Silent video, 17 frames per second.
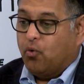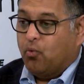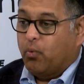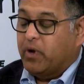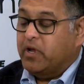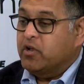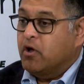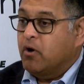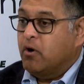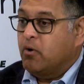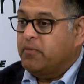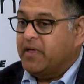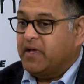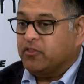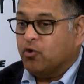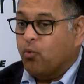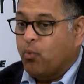we know
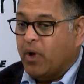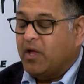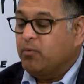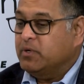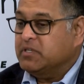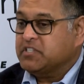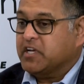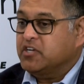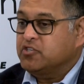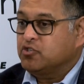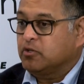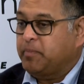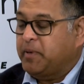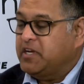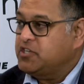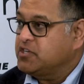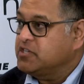that the way we
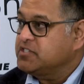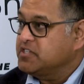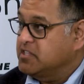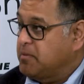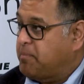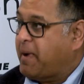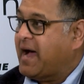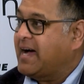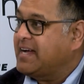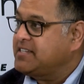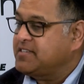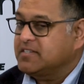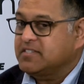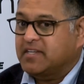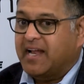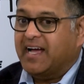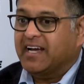scheduled patients in the past
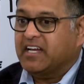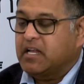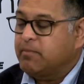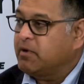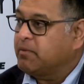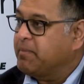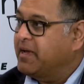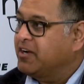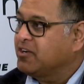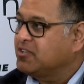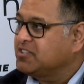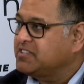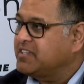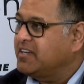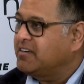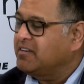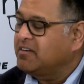as an academic medical
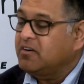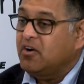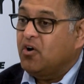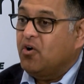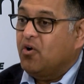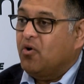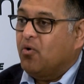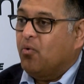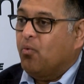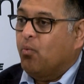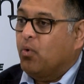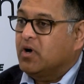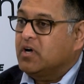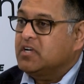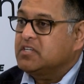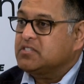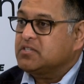center
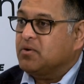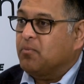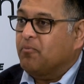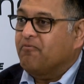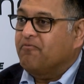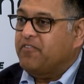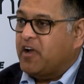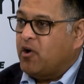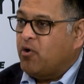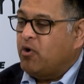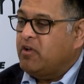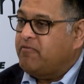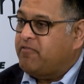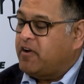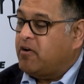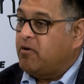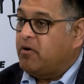was very,
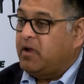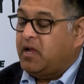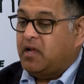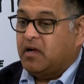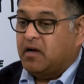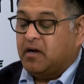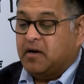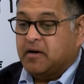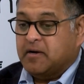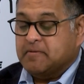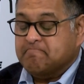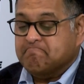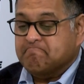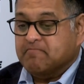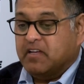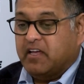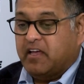very
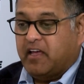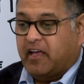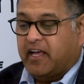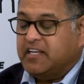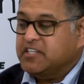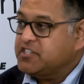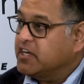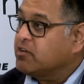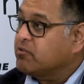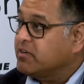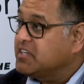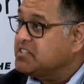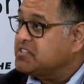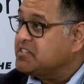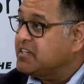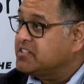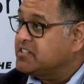um,
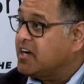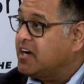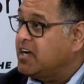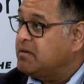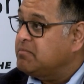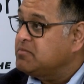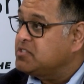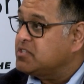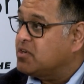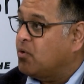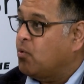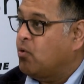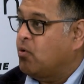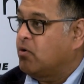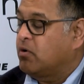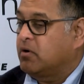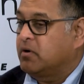asynchronous at times
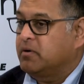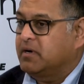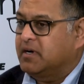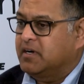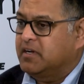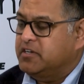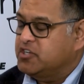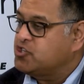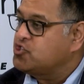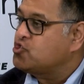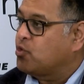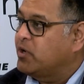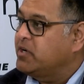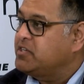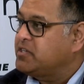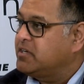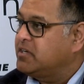or uh,
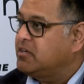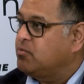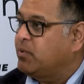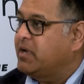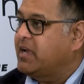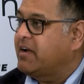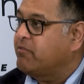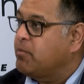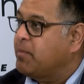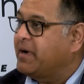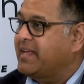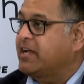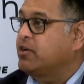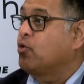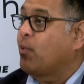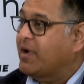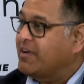disjointed when everybody
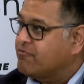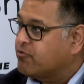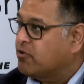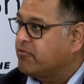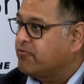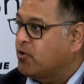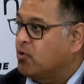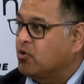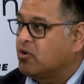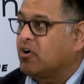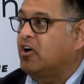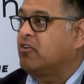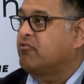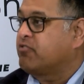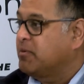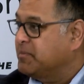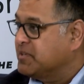had to wait for a phone
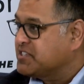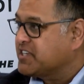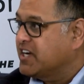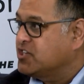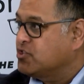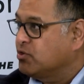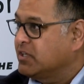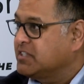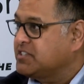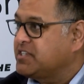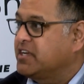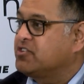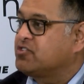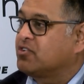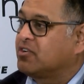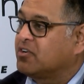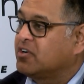call from the scheduling
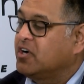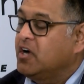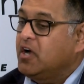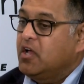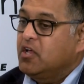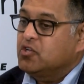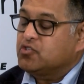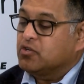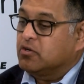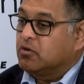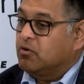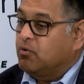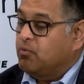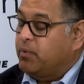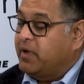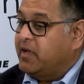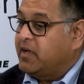center. So
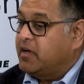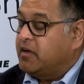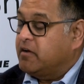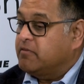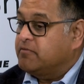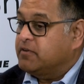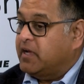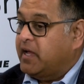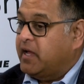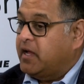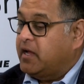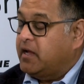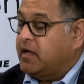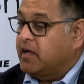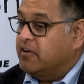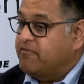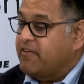we have
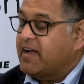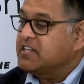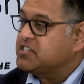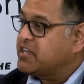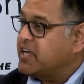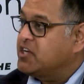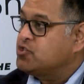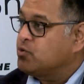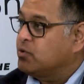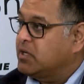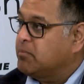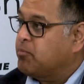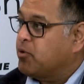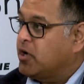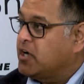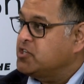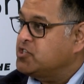a advanced
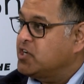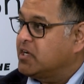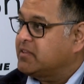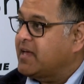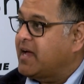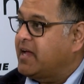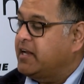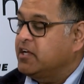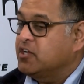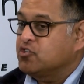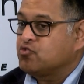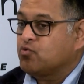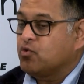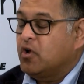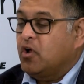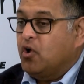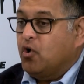scheduling project that
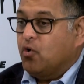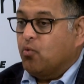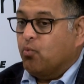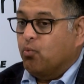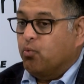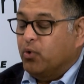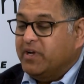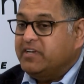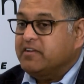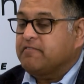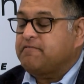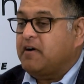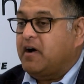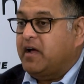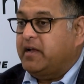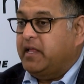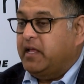is
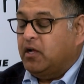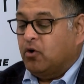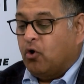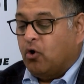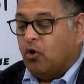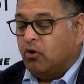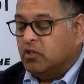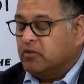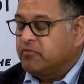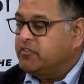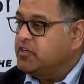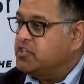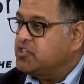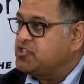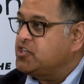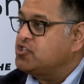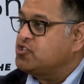redefining all of the
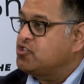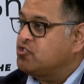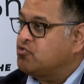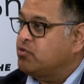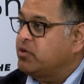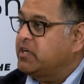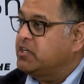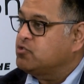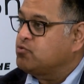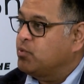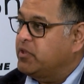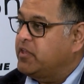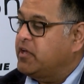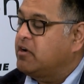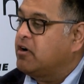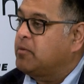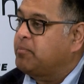decision trees
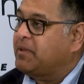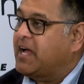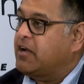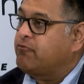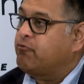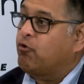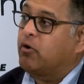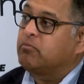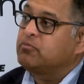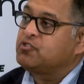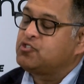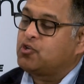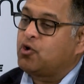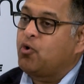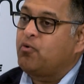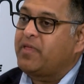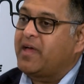within our platform
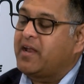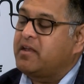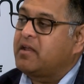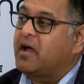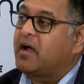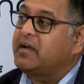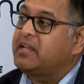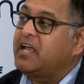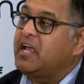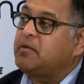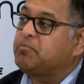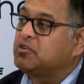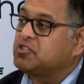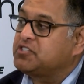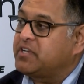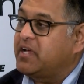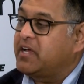so that
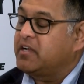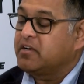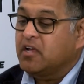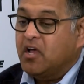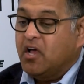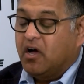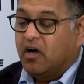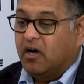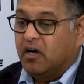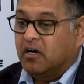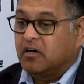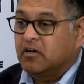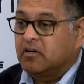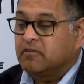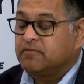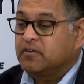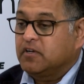98%
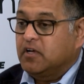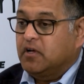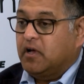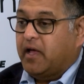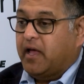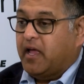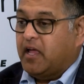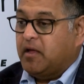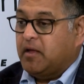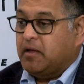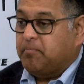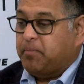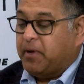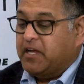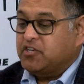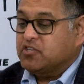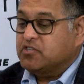of a
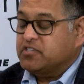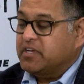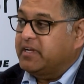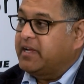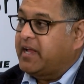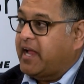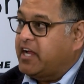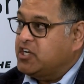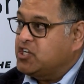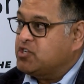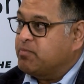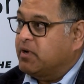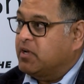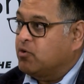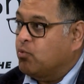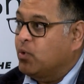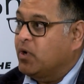patient's
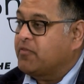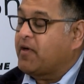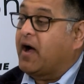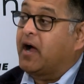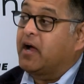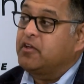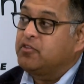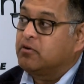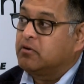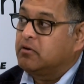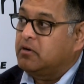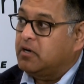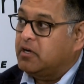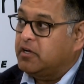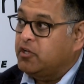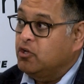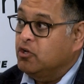engagement with either
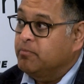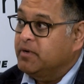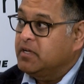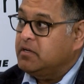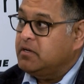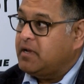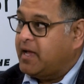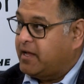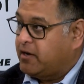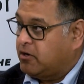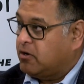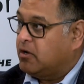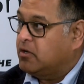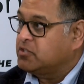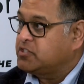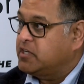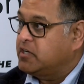a human at a
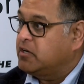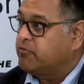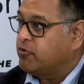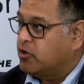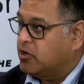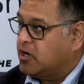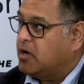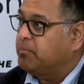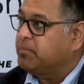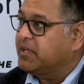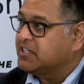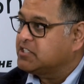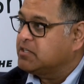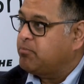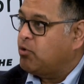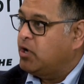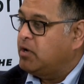call center for a
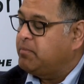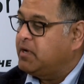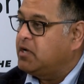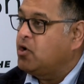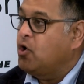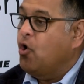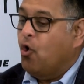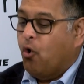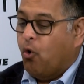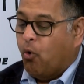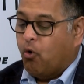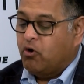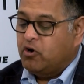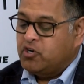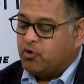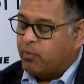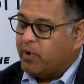complex appointment
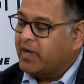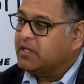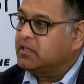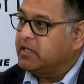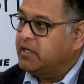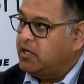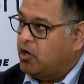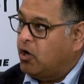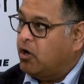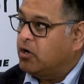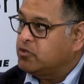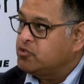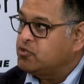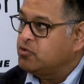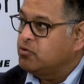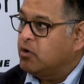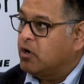or directly
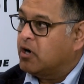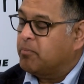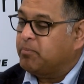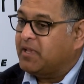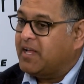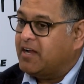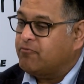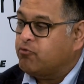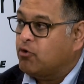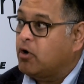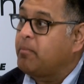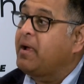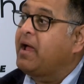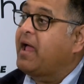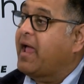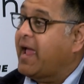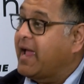onto our platform
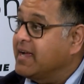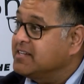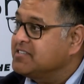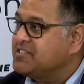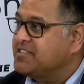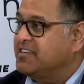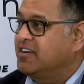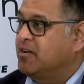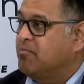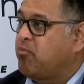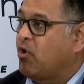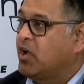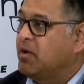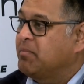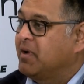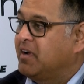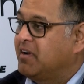ends in an
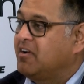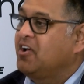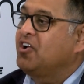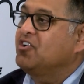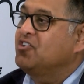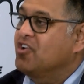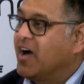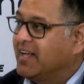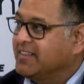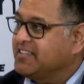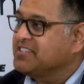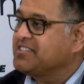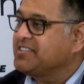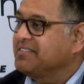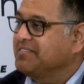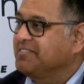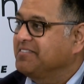appointment, not
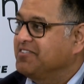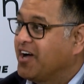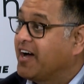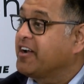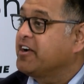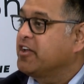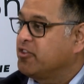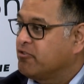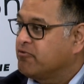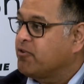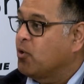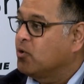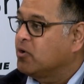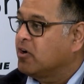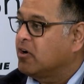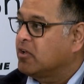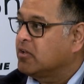this, not another
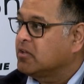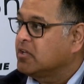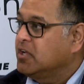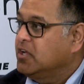phone call.